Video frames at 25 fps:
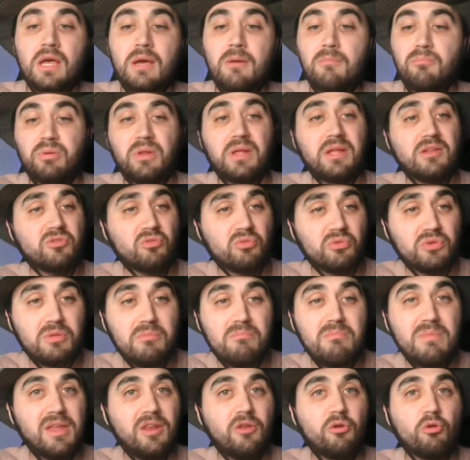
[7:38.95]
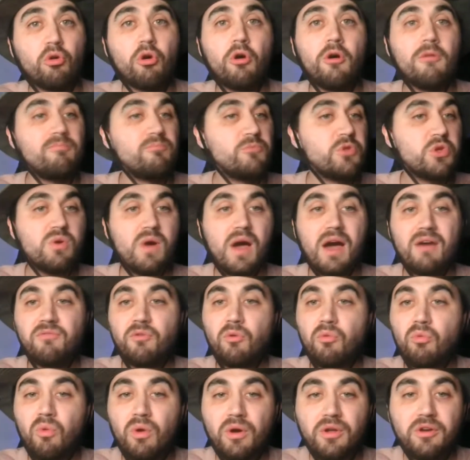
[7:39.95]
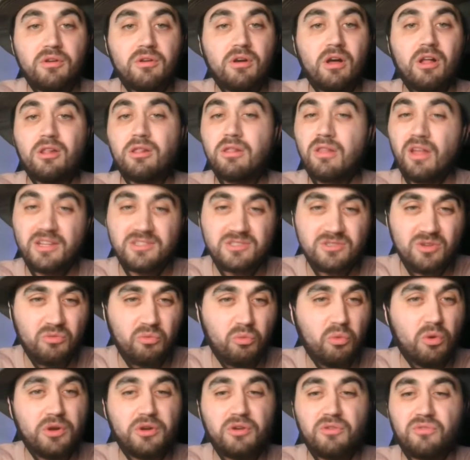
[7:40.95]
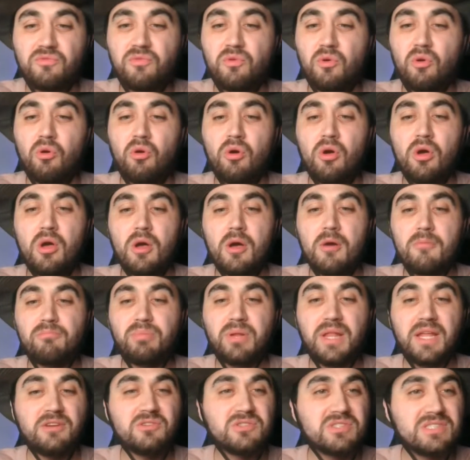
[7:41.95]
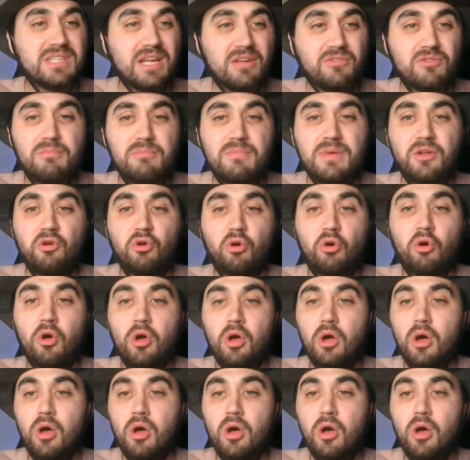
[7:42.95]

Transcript: Play through the middle. You have a lot of wonderful players down the middle.